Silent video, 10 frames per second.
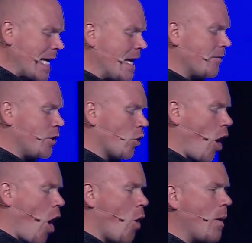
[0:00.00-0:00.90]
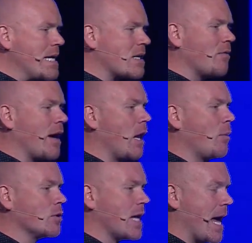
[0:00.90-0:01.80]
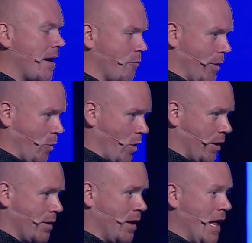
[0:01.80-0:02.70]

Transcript: If you're always available to everyone,